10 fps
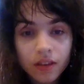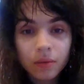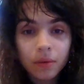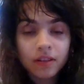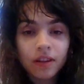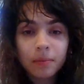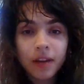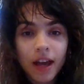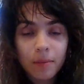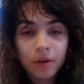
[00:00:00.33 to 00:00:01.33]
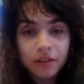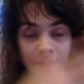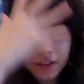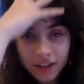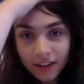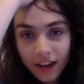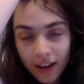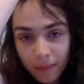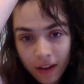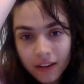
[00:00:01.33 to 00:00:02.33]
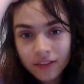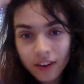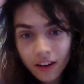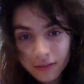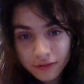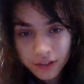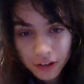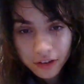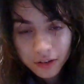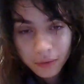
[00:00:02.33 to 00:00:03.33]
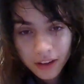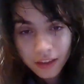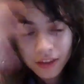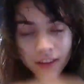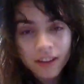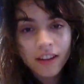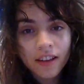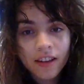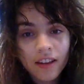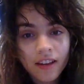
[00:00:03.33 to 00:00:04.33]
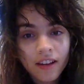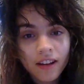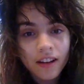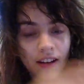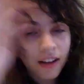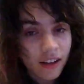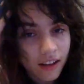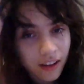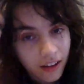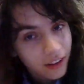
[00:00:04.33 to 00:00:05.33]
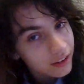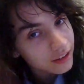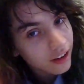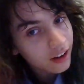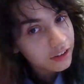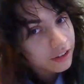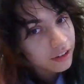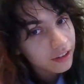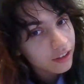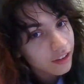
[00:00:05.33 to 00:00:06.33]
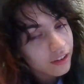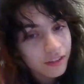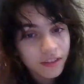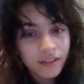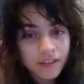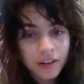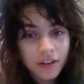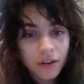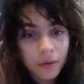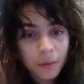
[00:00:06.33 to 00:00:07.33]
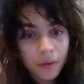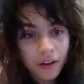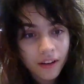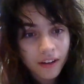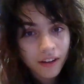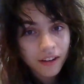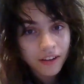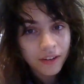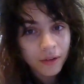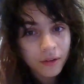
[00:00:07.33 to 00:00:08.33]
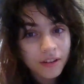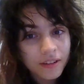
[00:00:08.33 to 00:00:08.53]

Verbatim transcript: What's up, gamers? Today I might have gotten flirted with. Uh, not sure though. No, uh, no.